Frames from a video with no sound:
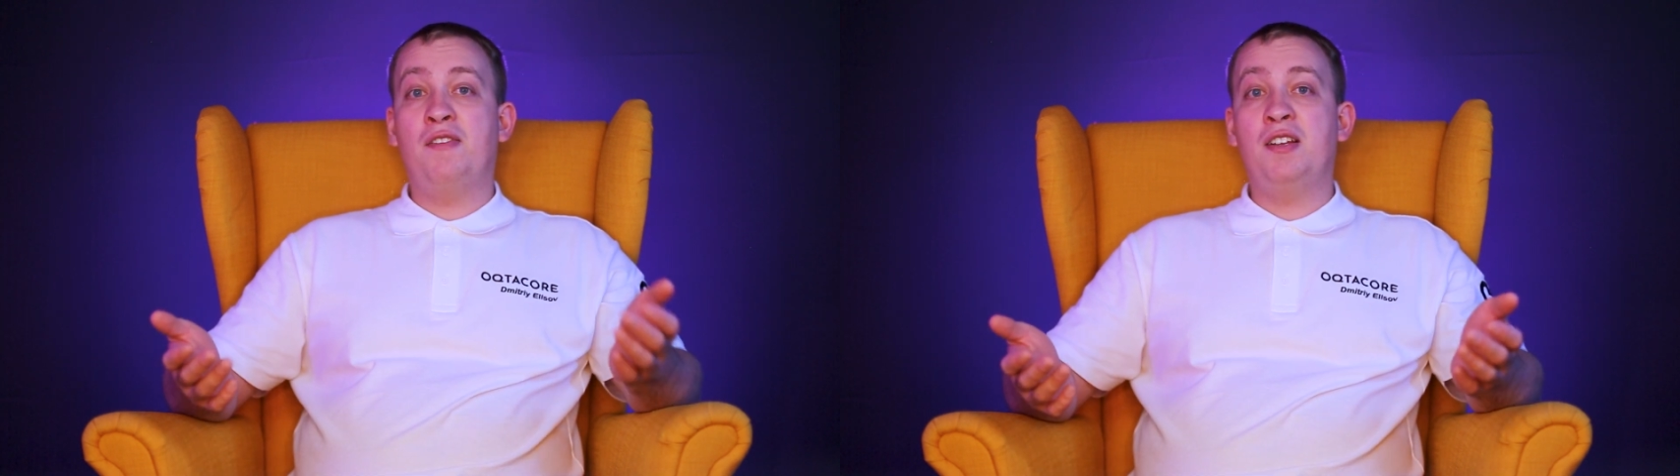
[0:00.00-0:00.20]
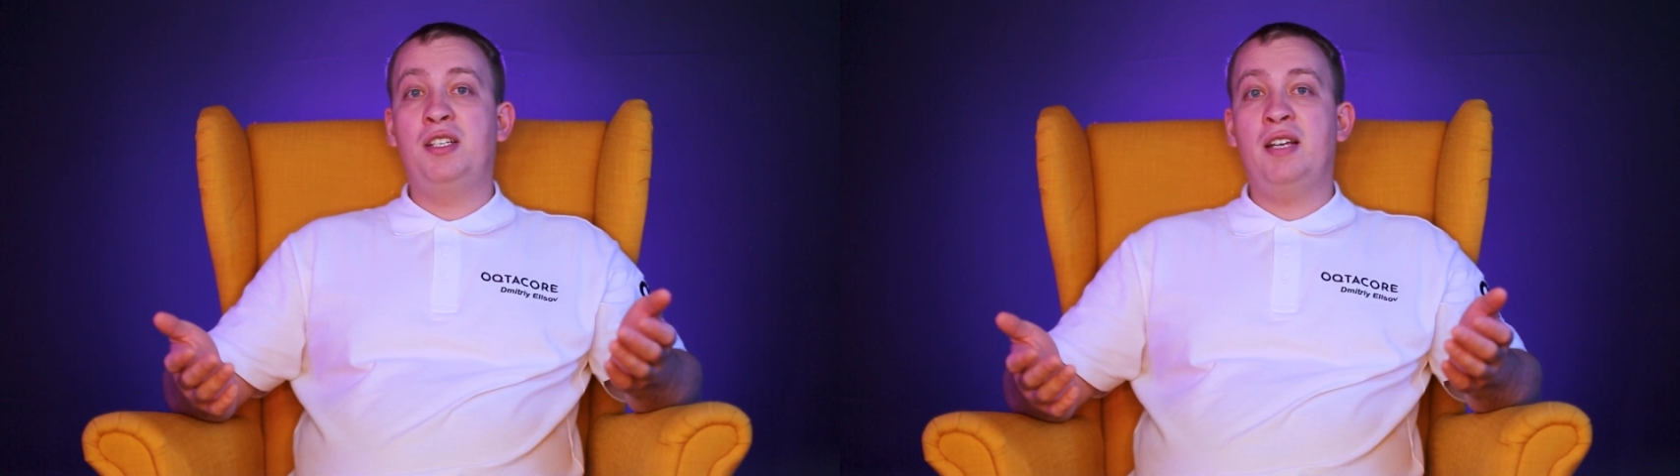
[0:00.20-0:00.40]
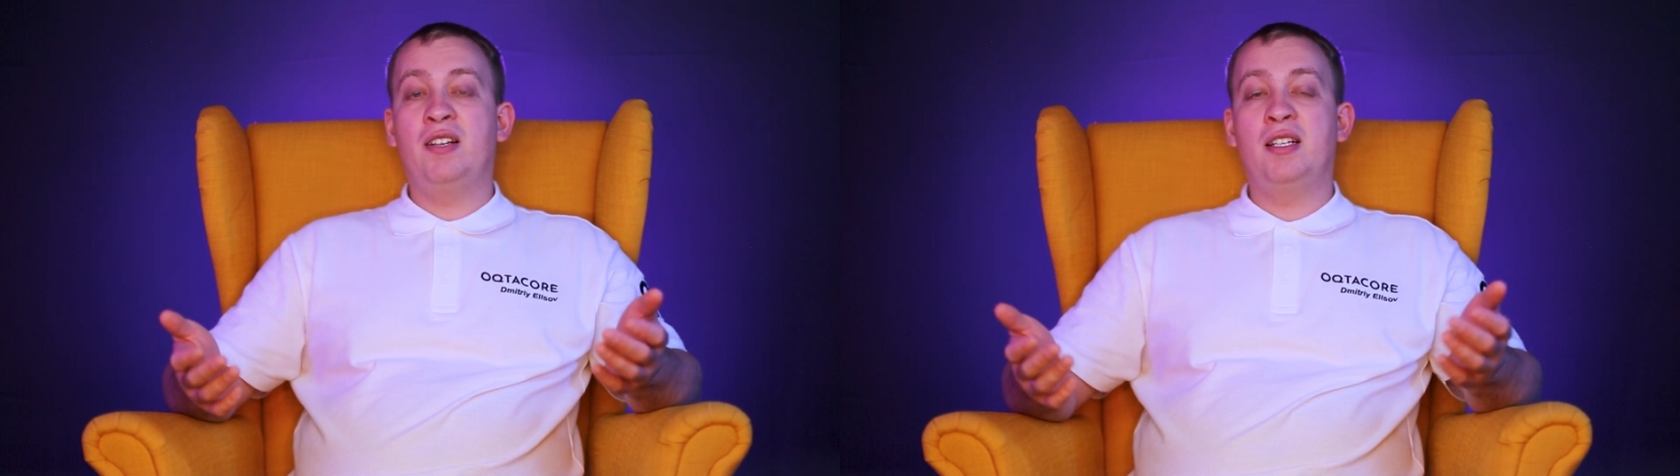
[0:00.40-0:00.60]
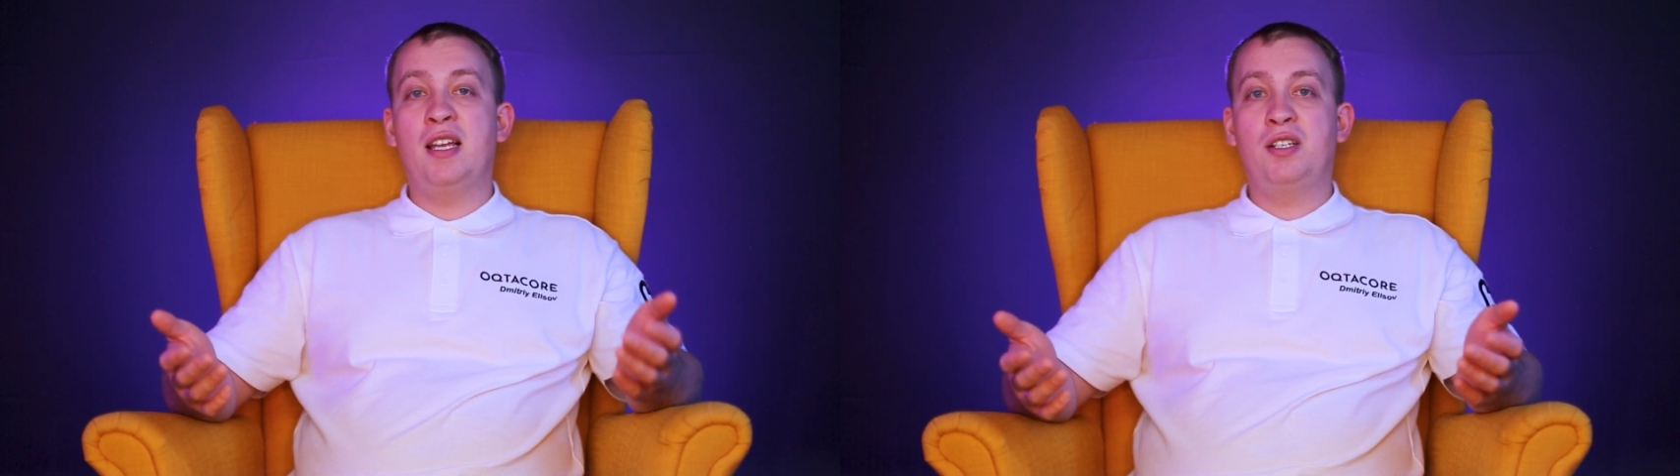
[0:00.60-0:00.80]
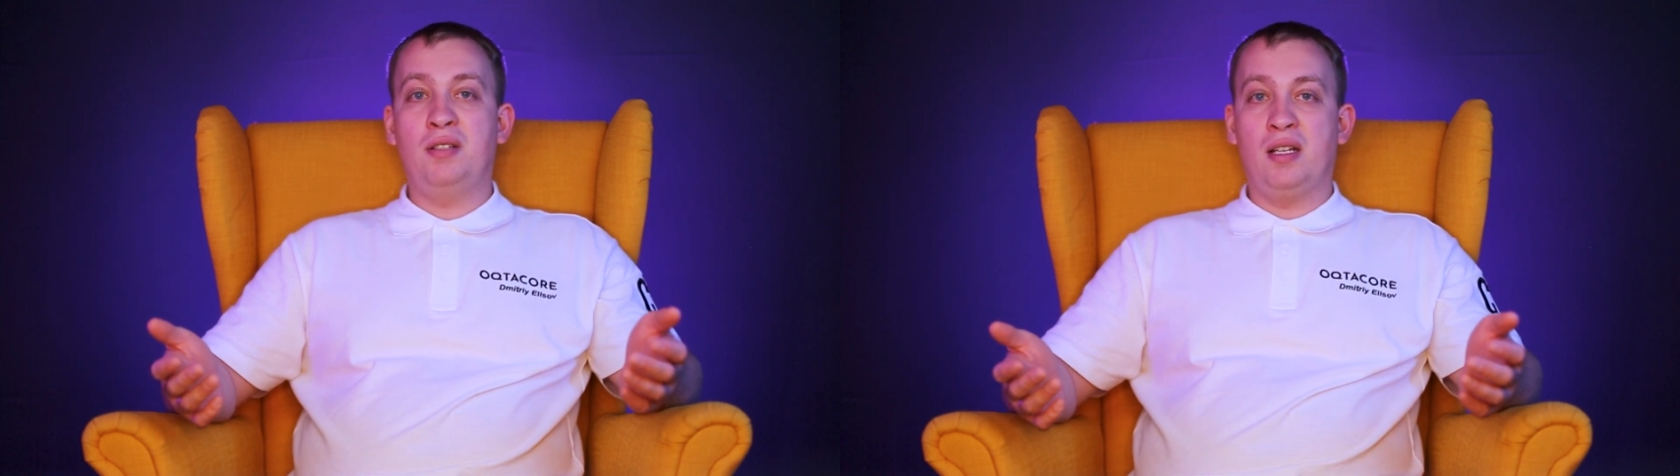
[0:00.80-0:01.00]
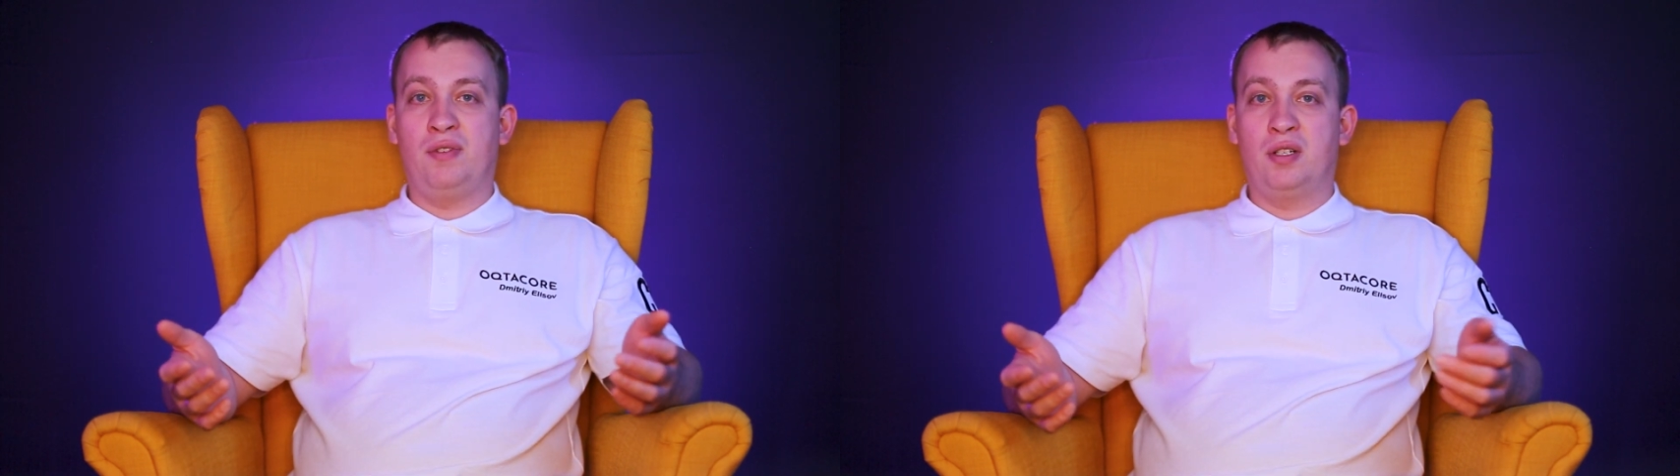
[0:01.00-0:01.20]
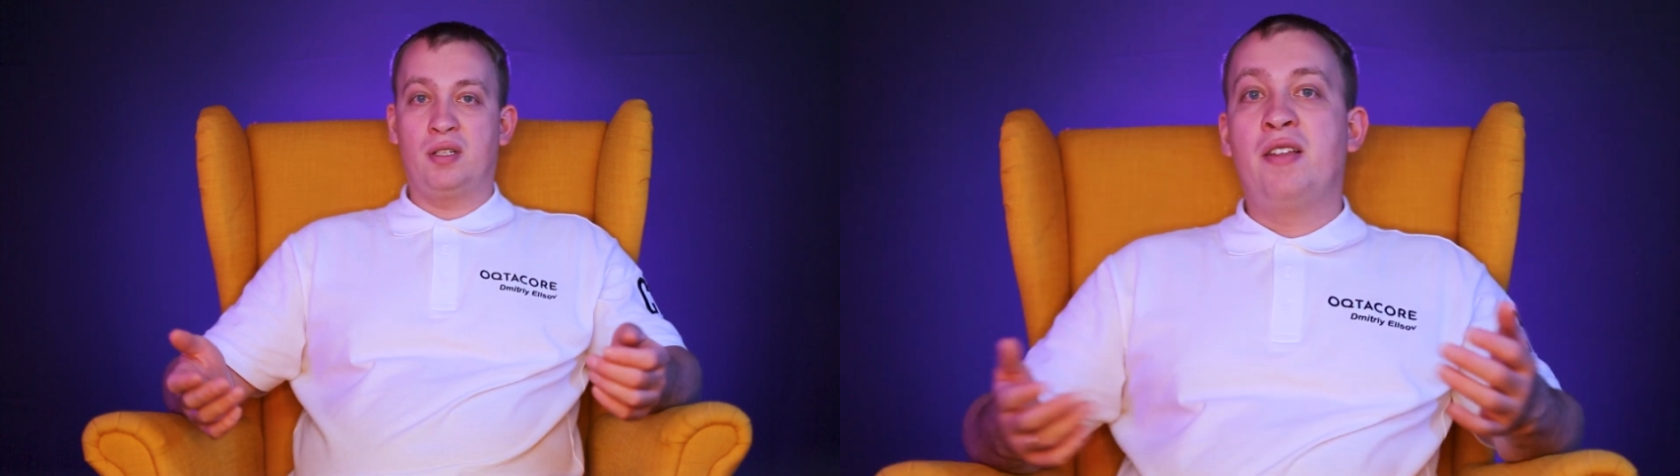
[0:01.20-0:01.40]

FHE validation network.